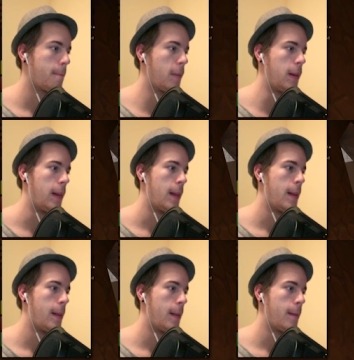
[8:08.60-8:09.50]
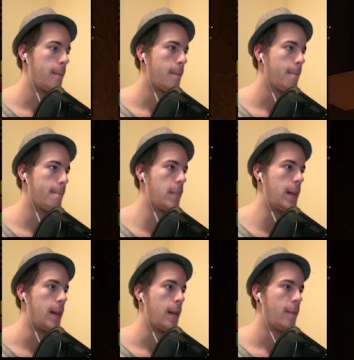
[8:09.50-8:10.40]
Oh.
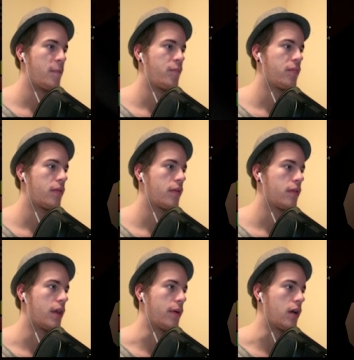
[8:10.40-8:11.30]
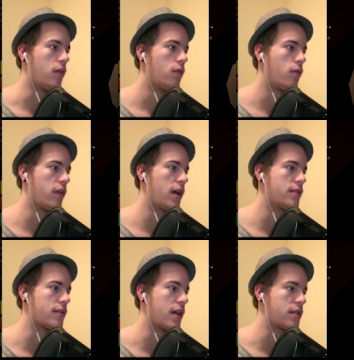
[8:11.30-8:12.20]
Oh. There we go. What are the odds
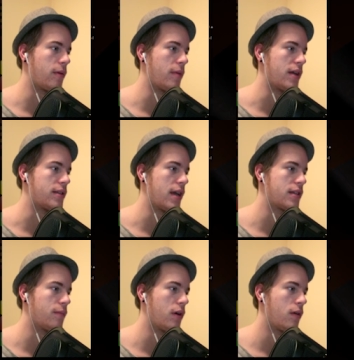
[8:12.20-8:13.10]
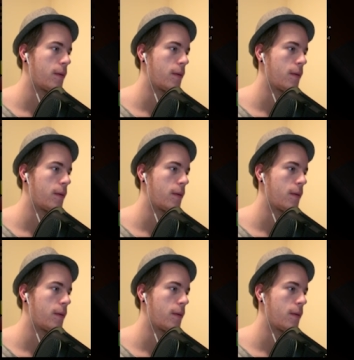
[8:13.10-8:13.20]
this guy's going to be my assassin, bro?